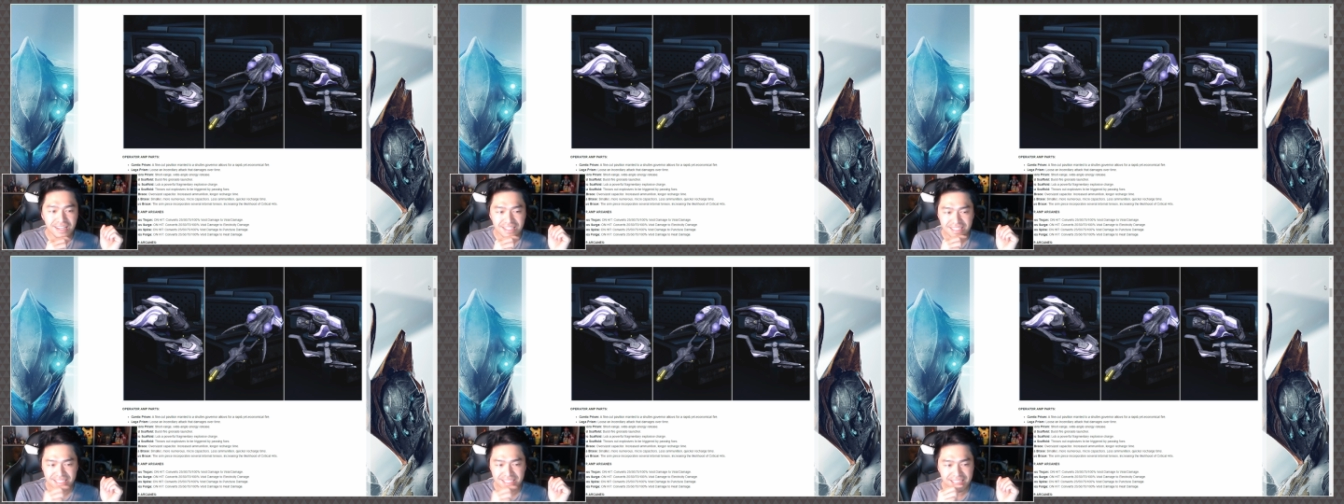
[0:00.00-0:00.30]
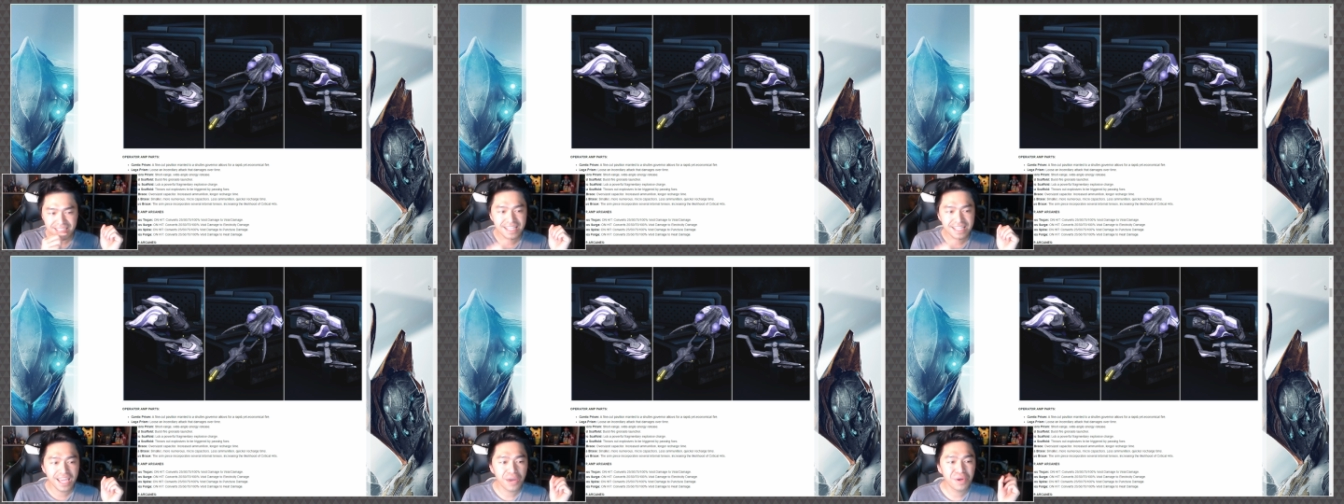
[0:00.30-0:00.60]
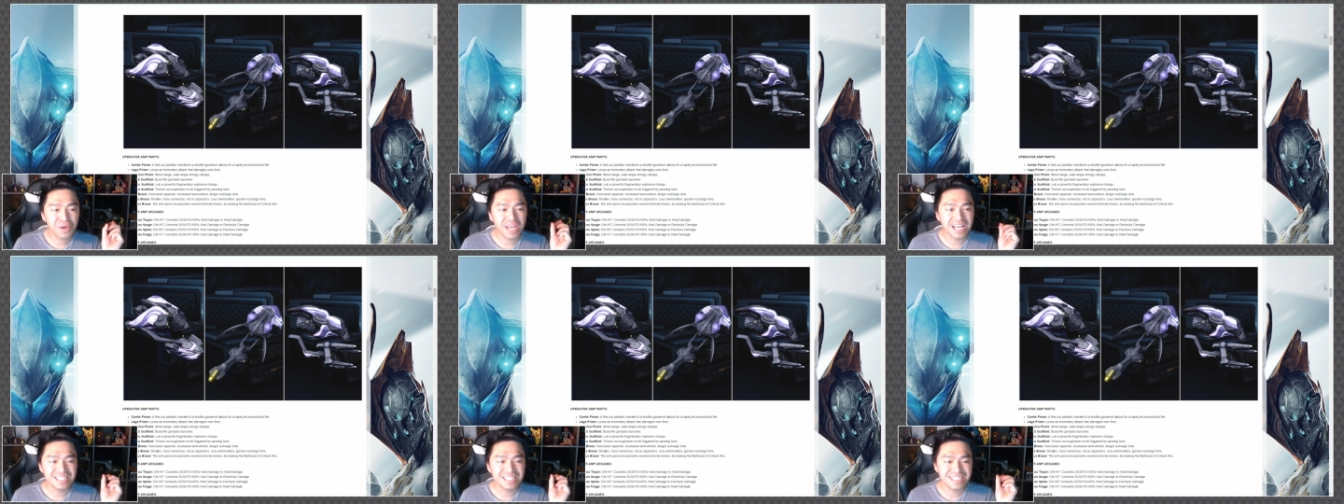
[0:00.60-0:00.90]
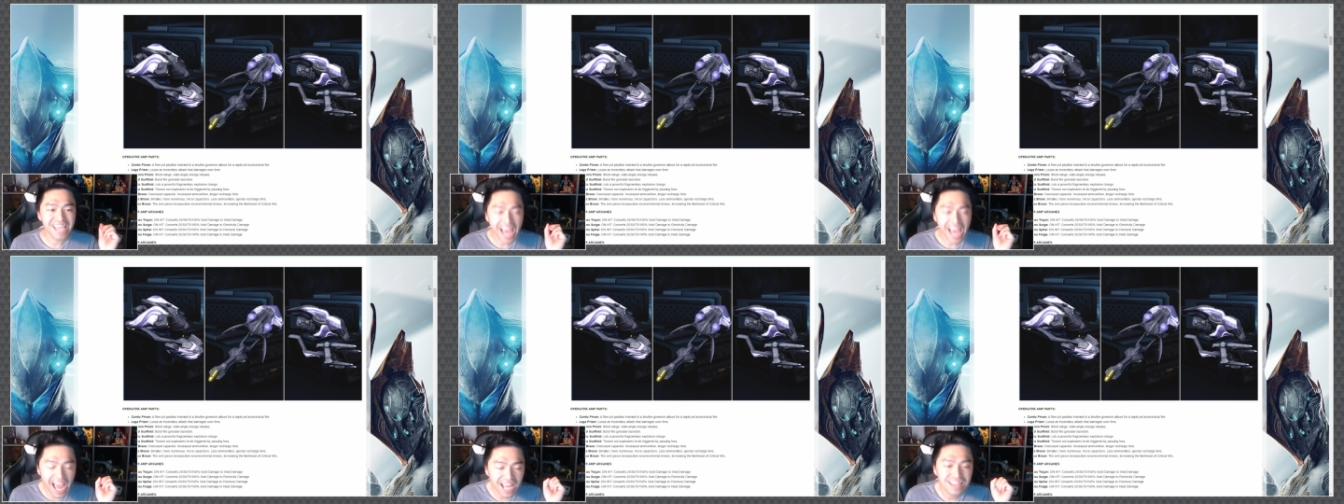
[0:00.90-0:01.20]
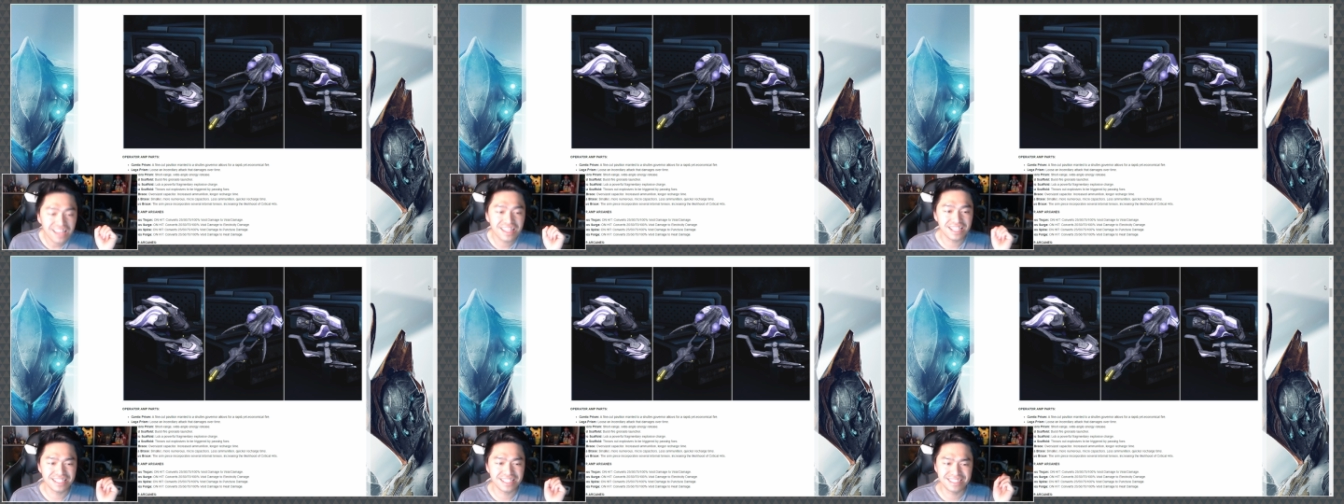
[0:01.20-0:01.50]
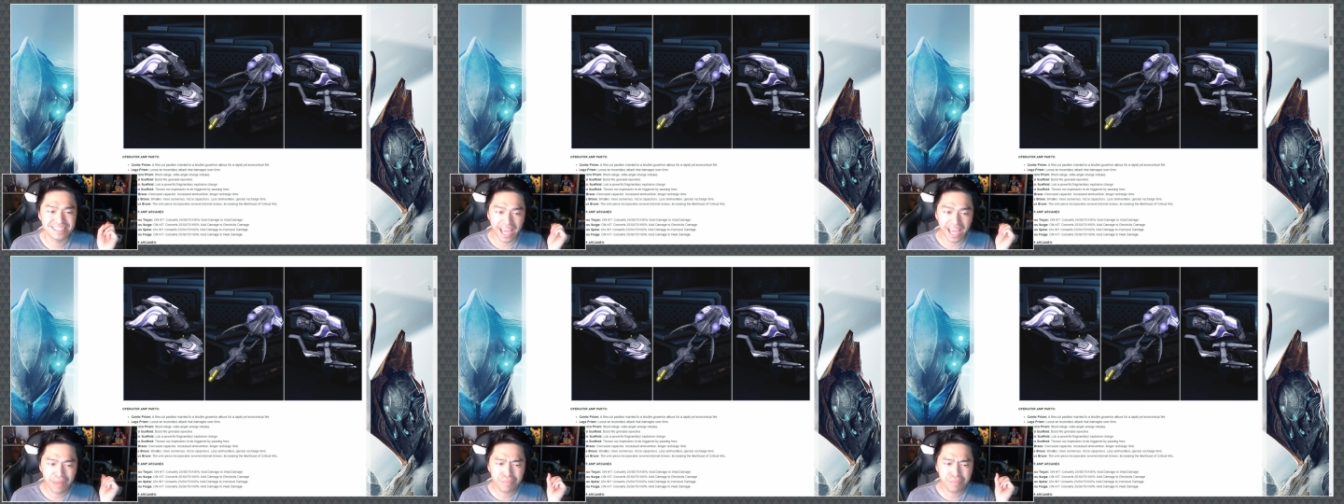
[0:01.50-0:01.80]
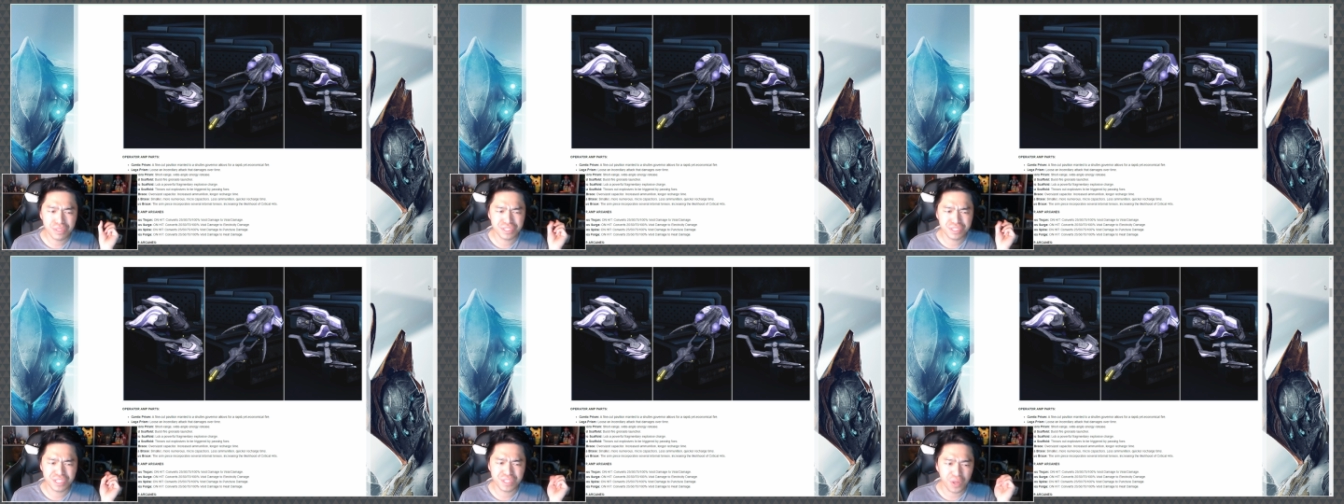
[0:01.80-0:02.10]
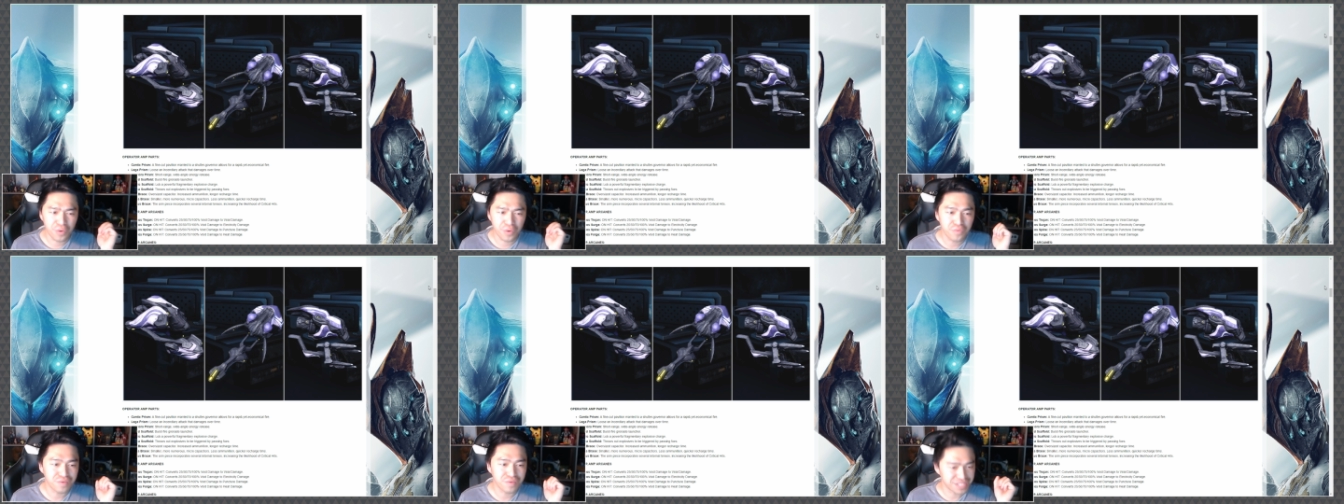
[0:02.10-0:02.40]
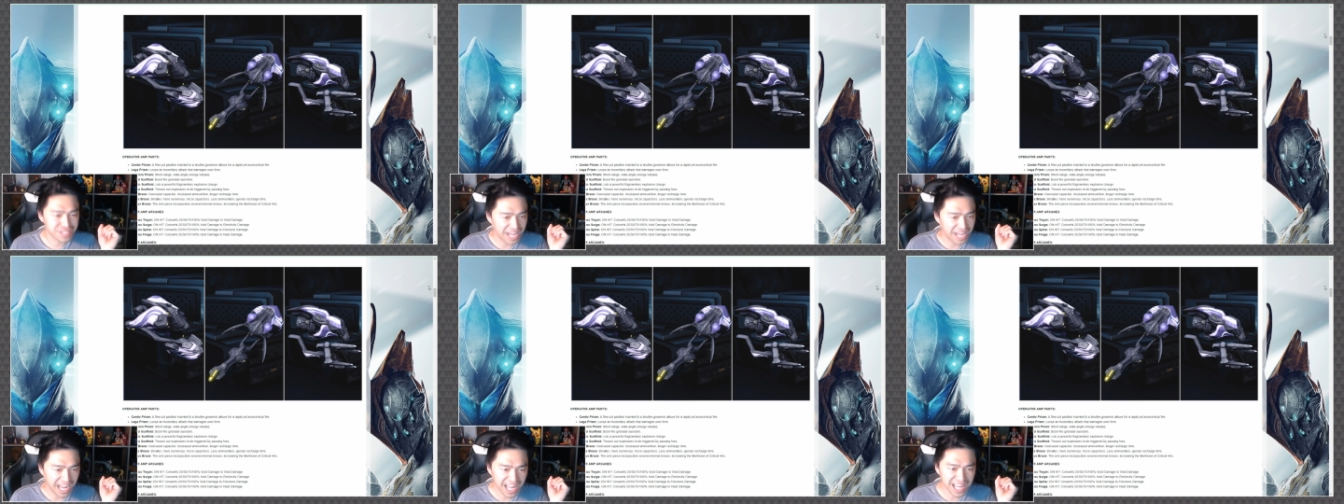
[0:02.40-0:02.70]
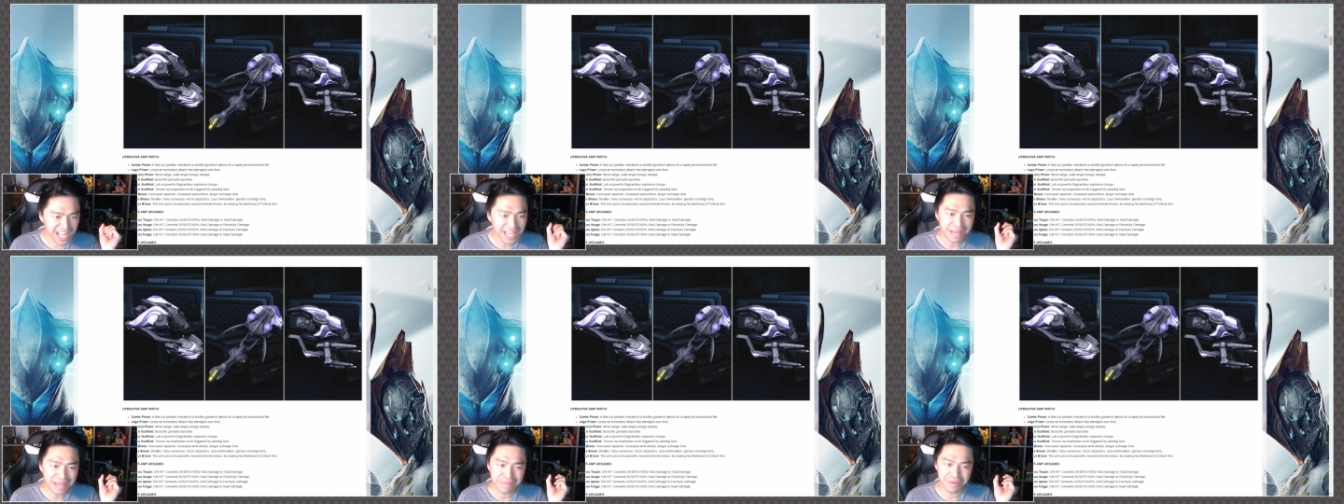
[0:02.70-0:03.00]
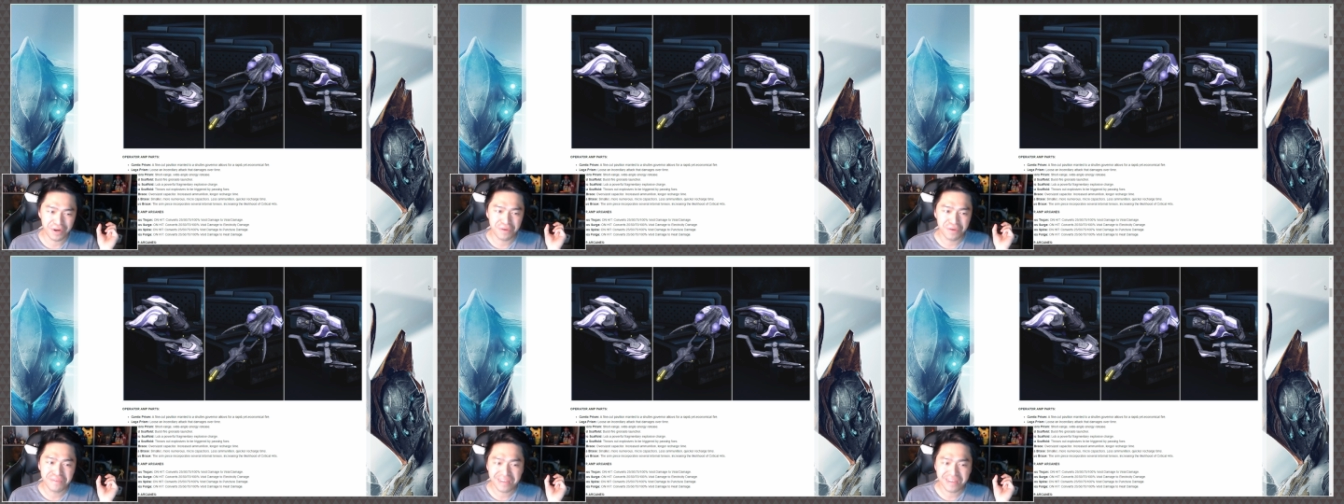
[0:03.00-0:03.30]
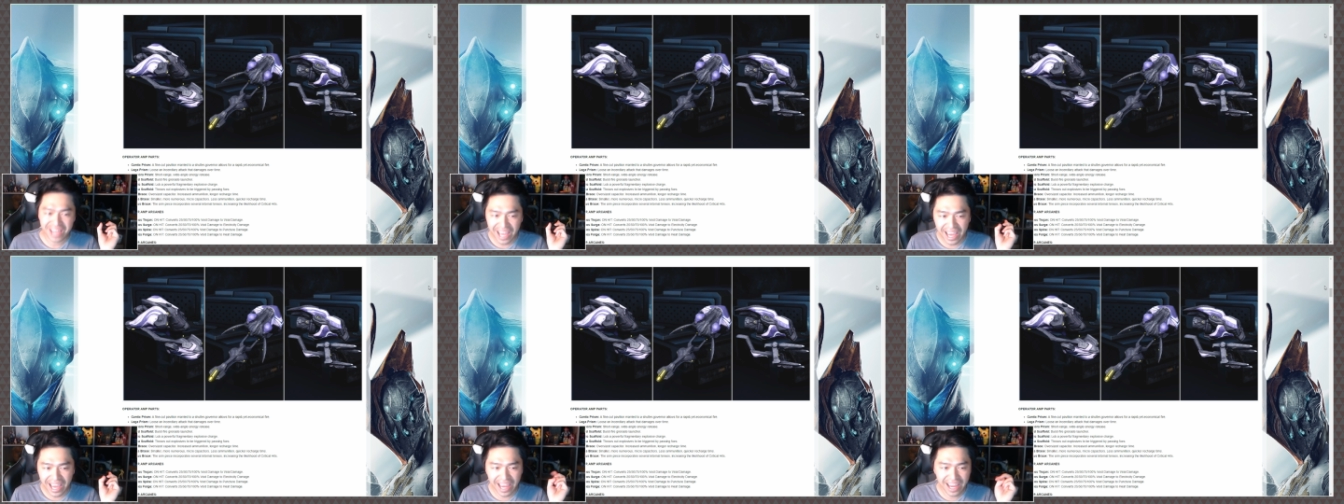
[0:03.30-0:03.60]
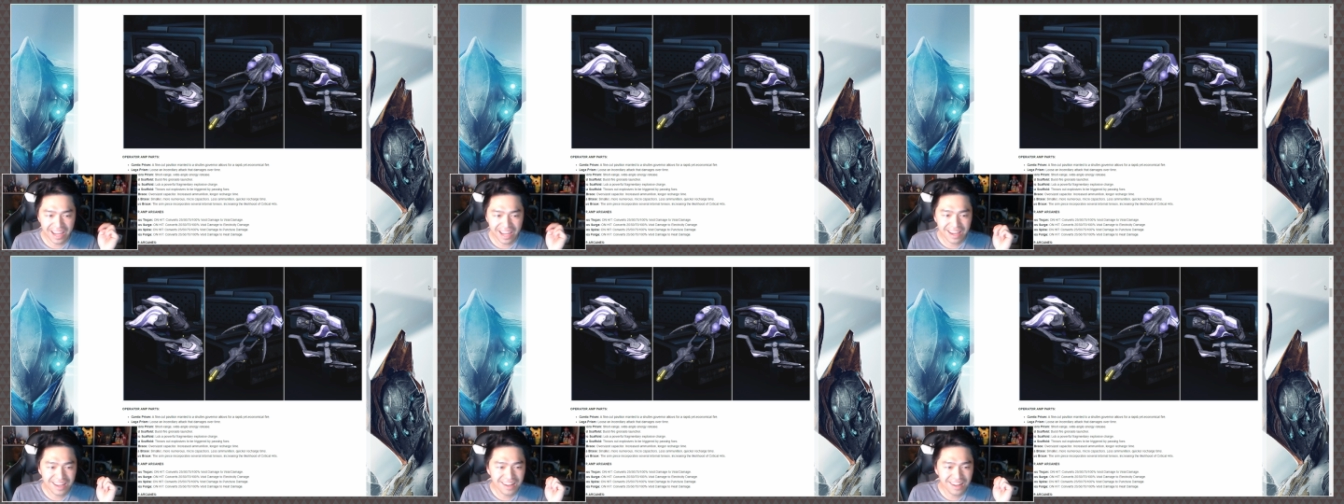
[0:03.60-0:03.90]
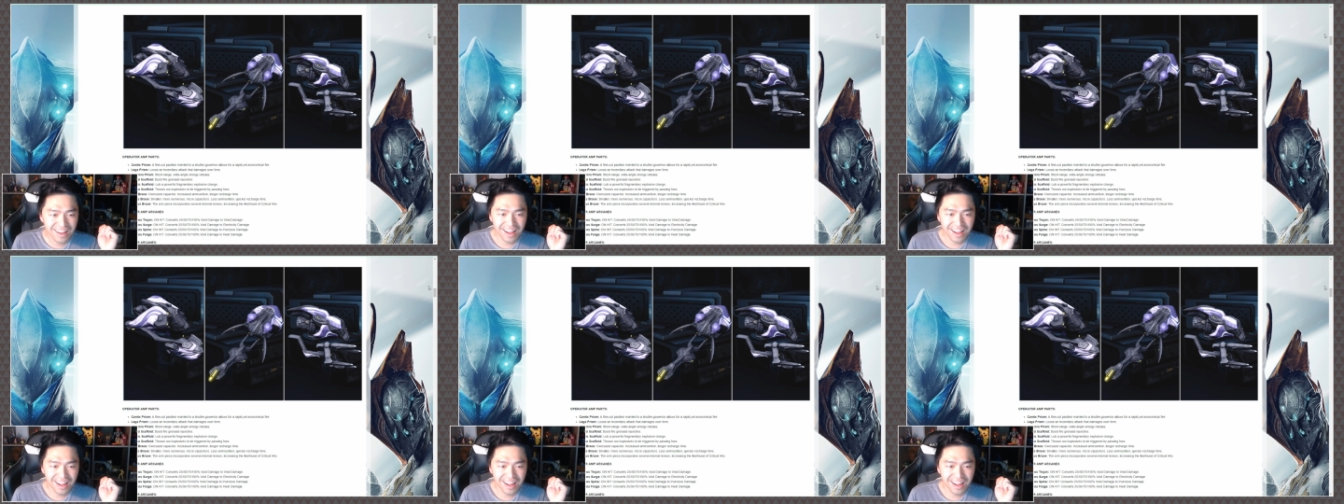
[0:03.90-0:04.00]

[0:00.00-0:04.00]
incendiary attack that damages over time. Okay.